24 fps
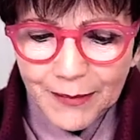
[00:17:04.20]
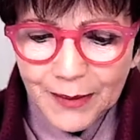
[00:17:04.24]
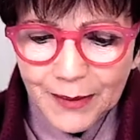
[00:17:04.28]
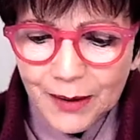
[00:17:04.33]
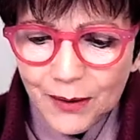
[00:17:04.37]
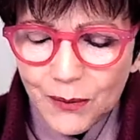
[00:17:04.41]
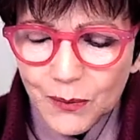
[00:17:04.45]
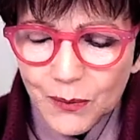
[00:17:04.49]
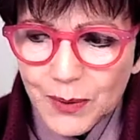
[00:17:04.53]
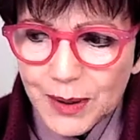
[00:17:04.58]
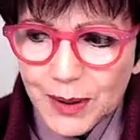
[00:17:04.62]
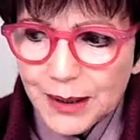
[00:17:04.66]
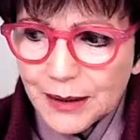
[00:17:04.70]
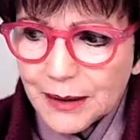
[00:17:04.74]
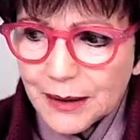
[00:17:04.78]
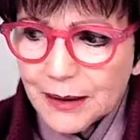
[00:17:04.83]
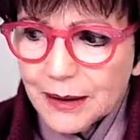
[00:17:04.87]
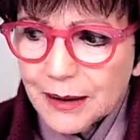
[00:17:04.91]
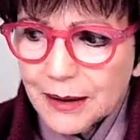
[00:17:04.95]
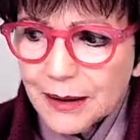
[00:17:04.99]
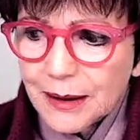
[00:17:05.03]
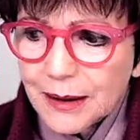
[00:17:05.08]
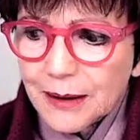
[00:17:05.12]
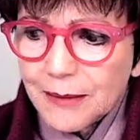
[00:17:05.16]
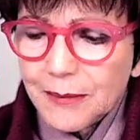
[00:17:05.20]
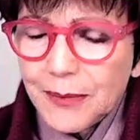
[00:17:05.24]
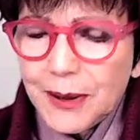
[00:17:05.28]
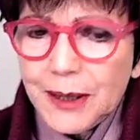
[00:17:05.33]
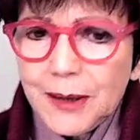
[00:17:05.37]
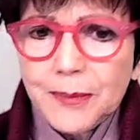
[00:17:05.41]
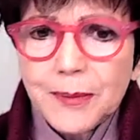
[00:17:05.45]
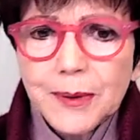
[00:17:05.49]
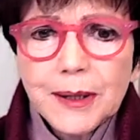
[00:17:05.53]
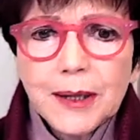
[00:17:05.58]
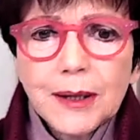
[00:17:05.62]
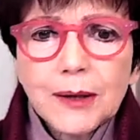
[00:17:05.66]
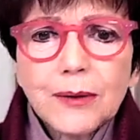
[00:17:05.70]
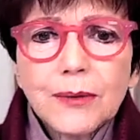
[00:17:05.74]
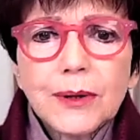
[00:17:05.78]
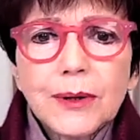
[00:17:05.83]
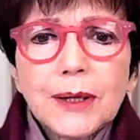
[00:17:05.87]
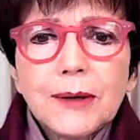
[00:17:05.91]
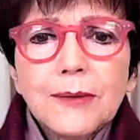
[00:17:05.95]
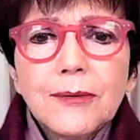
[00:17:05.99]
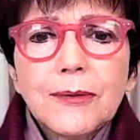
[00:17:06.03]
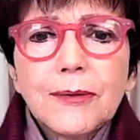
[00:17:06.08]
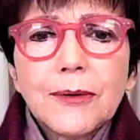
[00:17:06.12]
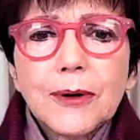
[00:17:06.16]
when people are
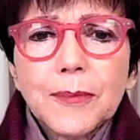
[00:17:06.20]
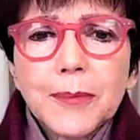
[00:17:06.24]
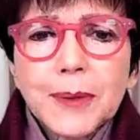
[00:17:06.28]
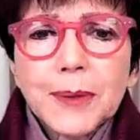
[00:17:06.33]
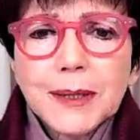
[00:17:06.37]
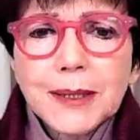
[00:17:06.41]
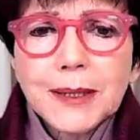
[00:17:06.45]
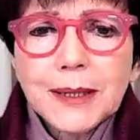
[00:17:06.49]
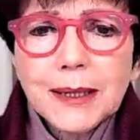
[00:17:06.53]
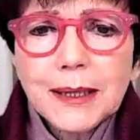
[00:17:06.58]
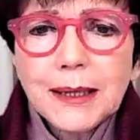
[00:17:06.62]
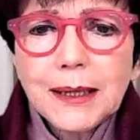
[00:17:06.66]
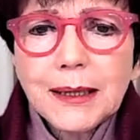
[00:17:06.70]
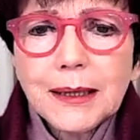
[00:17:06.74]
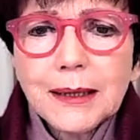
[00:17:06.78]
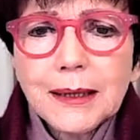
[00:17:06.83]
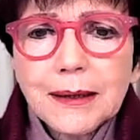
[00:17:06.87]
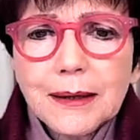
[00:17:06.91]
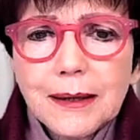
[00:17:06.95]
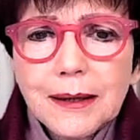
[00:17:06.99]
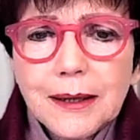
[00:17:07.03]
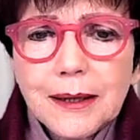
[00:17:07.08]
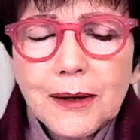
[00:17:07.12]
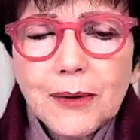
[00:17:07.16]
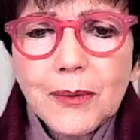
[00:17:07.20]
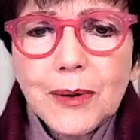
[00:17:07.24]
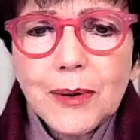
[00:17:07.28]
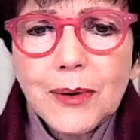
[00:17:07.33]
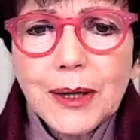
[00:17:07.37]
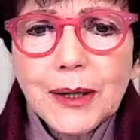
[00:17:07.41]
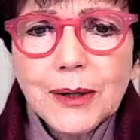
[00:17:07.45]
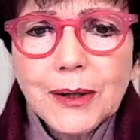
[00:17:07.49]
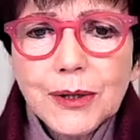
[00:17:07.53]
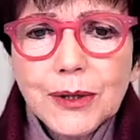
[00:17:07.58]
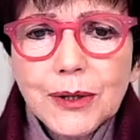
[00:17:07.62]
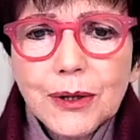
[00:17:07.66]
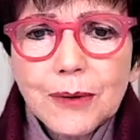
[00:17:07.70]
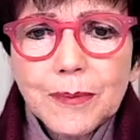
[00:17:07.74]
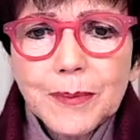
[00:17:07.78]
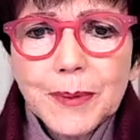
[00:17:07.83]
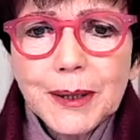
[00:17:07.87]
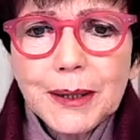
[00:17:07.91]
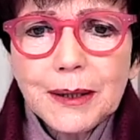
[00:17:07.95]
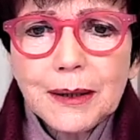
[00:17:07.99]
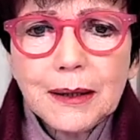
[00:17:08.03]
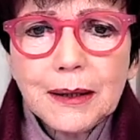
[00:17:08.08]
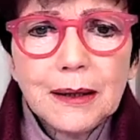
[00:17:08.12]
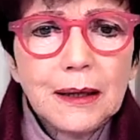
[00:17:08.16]
looking for a particular thing when they're shopping,
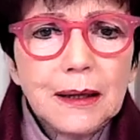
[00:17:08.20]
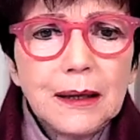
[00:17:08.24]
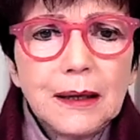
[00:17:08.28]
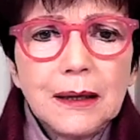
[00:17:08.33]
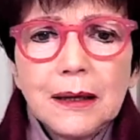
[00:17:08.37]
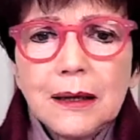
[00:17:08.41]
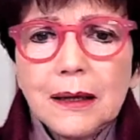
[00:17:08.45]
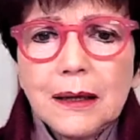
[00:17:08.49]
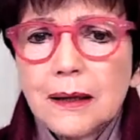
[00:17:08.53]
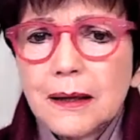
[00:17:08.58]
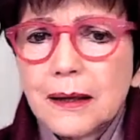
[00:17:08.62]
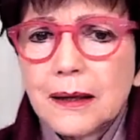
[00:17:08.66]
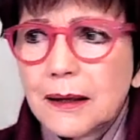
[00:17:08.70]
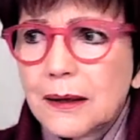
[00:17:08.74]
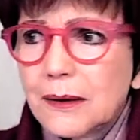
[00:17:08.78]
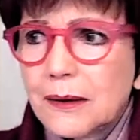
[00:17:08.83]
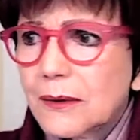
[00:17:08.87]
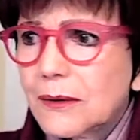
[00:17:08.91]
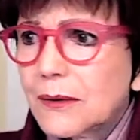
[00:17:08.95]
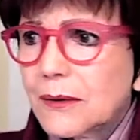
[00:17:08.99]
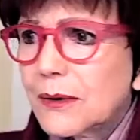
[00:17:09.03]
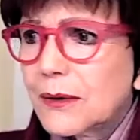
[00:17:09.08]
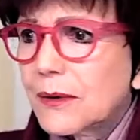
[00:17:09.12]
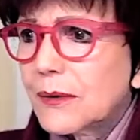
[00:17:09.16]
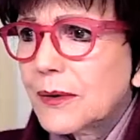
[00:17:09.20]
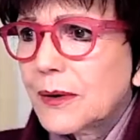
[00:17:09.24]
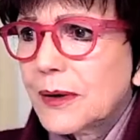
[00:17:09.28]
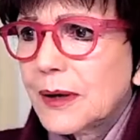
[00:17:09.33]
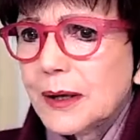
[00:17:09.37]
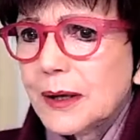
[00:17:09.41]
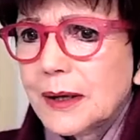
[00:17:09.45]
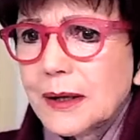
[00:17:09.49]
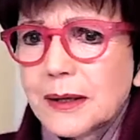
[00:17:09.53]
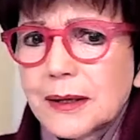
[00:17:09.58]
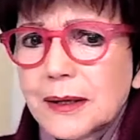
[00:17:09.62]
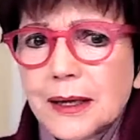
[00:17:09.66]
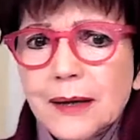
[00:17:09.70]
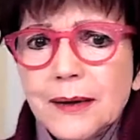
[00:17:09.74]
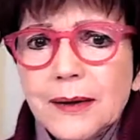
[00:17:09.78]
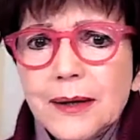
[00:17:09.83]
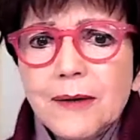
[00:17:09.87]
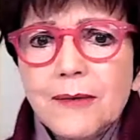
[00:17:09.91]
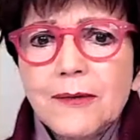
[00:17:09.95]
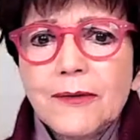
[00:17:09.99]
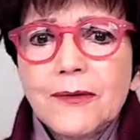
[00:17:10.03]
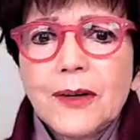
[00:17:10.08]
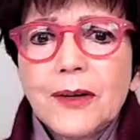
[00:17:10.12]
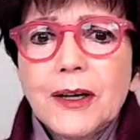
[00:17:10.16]
and they look through things, and then
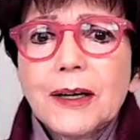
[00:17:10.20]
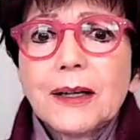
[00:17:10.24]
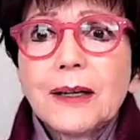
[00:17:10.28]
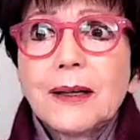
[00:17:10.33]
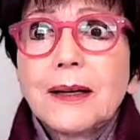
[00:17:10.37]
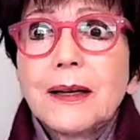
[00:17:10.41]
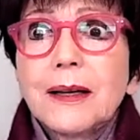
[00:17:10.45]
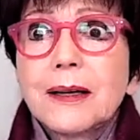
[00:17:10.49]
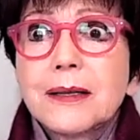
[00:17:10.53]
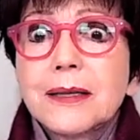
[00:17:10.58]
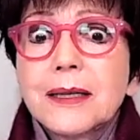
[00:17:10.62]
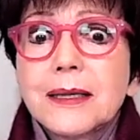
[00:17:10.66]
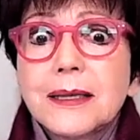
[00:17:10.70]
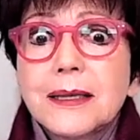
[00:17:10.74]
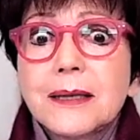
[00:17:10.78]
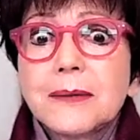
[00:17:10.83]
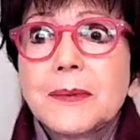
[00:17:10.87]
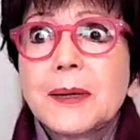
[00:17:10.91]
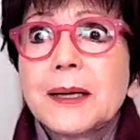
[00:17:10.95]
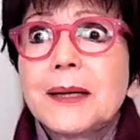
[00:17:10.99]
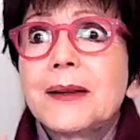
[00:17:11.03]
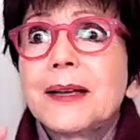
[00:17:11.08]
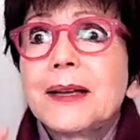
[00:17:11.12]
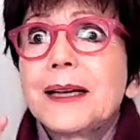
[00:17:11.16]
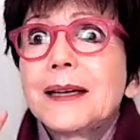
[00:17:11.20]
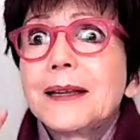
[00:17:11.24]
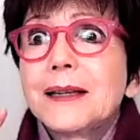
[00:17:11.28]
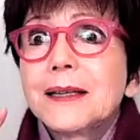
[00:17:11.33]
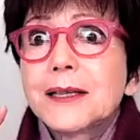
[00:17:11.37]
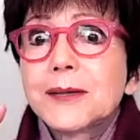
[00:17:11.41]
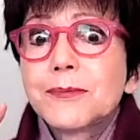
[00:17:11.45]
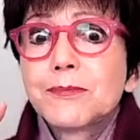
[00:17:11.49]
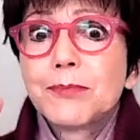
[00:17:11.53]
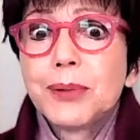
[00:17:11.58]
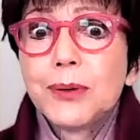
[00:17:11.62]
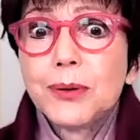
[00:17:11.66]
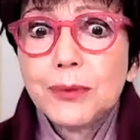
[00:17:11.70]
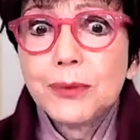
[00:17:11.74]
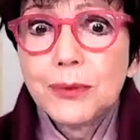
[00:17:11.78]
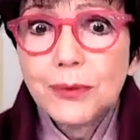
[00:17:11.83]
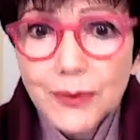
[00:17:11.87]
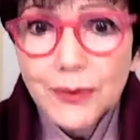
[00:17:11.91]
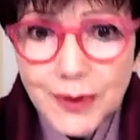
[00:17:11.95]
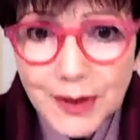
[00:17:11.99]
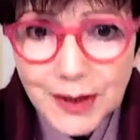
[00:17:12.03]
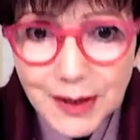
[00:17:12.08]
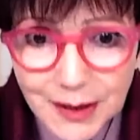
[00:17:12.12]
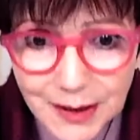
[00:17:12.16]
finally they see something and they get this pull.
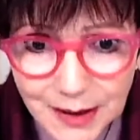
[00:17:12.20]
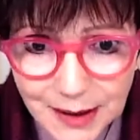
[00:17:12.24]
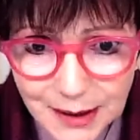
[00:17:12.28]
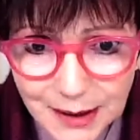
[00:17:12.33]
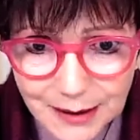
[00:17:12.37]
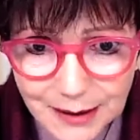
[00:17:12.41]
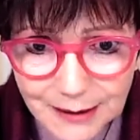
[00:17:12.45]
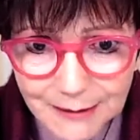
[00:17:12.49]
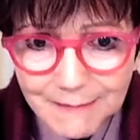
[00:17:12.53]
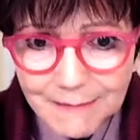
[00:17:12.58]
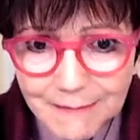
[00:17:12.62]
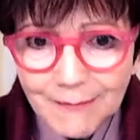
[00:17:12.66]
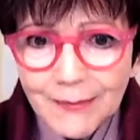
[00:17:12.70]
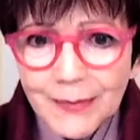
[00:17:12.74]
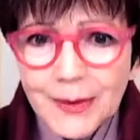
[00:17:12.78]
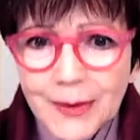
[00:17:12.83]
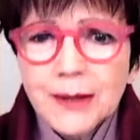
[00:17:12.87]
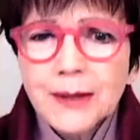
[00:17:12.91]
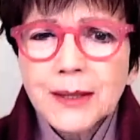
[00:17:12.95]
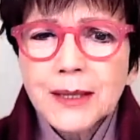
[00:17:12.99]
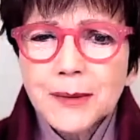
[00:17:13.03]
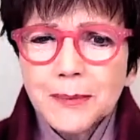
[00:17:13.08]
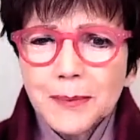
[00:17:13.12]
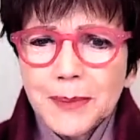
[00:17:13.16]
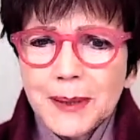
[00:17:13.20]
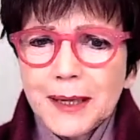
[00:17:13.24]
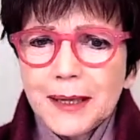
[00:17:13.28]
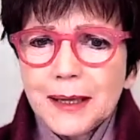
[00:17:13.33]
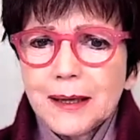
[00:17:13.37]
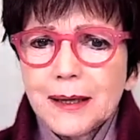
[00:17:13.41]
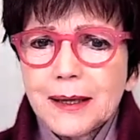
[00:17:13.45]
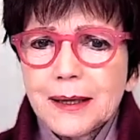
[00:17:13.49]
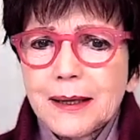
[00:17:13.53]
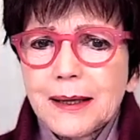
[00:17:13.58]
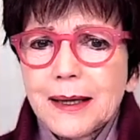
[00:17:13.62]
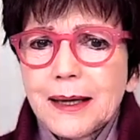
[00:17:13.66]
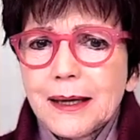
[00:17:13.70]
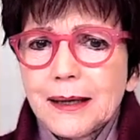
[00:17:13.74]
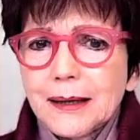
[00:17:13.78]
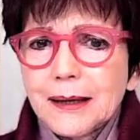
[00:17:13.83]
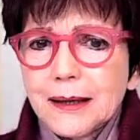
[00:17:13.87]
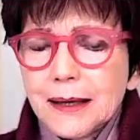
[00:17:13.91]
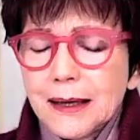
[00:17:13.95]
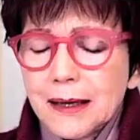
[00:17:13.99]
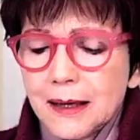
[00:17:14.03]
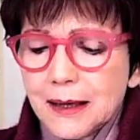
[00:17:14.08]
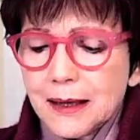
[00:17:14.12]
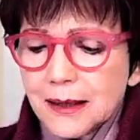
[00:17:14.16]
This is it. It's a bit like that.
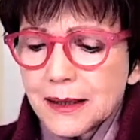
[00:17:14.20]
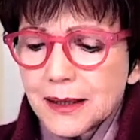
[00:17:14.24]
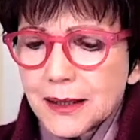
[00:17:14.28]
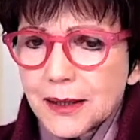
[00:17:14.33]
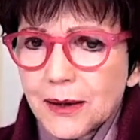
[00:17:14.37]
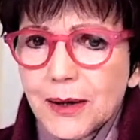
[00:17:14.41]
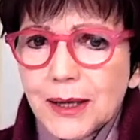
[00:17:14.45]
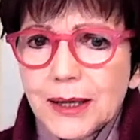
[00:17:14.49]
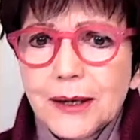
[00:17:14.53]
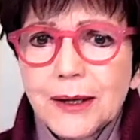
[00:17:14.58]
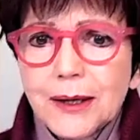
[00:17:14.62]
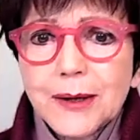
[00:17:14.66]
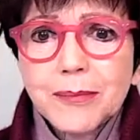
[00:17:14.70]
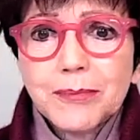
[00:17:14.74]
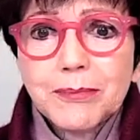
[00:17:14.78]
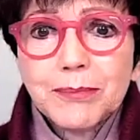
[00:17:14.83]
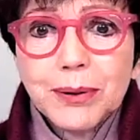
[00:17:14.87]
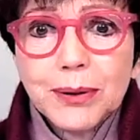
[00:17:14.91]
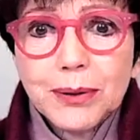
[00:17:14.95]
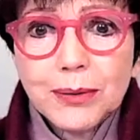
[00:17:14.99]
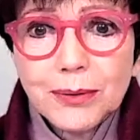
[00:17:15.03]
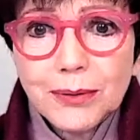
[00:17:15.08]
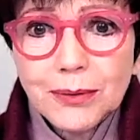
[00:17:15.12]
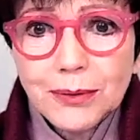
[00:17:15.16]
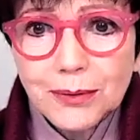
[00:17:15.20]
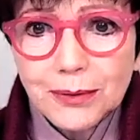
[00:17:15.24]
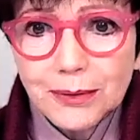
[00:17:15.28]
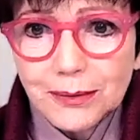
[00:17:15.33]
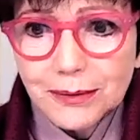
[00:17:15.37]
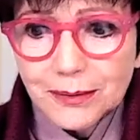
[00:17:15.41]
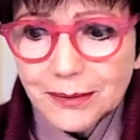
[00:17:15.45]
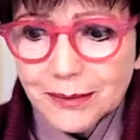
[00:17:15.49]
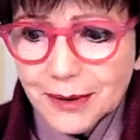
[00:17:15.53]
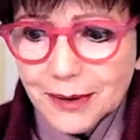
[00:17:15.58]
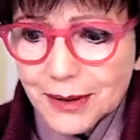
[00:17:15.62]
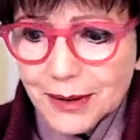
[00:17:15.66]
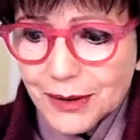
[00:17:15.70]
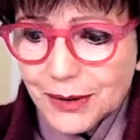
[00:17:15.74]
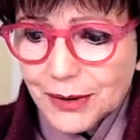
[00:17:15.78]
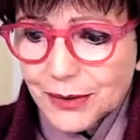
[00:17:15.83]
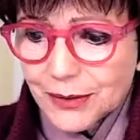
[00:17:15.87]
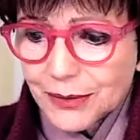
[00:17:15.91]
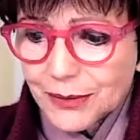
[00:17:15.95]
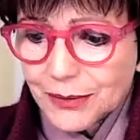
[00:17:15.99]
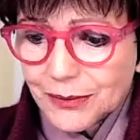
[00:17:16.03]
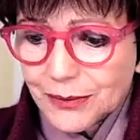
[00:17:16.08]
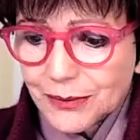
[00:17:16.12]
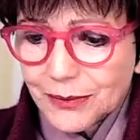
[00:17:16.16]
So I got a pull to
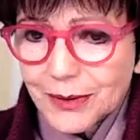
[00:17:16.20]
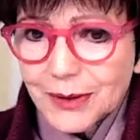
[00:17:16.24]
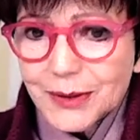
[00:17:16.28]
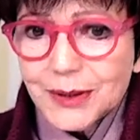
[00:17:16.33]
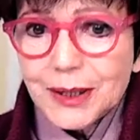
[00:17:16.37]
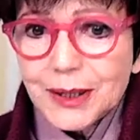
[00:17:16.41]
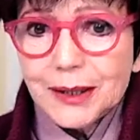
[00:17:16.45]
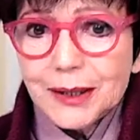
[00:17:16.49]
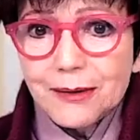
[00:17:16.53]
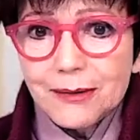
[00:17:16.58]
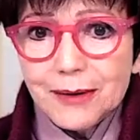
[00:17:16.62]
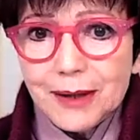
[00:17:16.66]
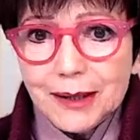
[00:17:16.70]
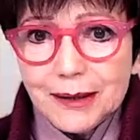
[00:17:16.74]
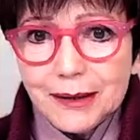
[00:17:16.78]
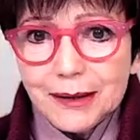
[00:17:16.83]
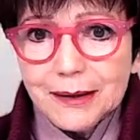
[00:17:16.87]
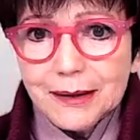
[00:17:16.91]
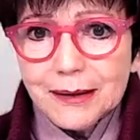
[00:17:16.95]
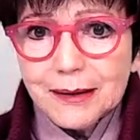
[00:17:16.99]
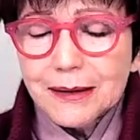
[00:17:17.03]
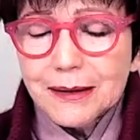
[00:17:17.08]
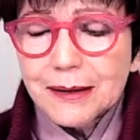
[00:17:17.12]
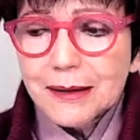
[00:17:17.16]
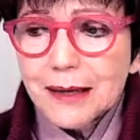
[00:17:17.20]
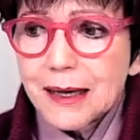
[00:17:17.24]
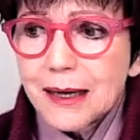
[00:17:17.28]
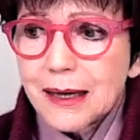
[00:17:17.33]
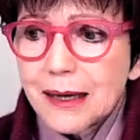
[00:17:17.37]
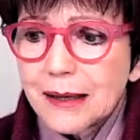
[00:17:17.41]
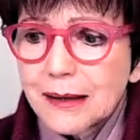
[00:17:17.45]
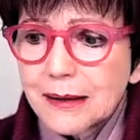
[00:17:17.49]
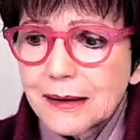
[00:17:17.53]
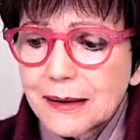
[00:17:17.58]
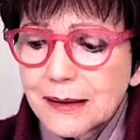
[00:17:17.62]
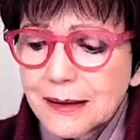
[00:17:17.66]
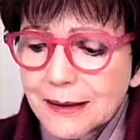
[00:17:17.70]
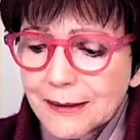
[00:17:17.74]
the jacarandas, and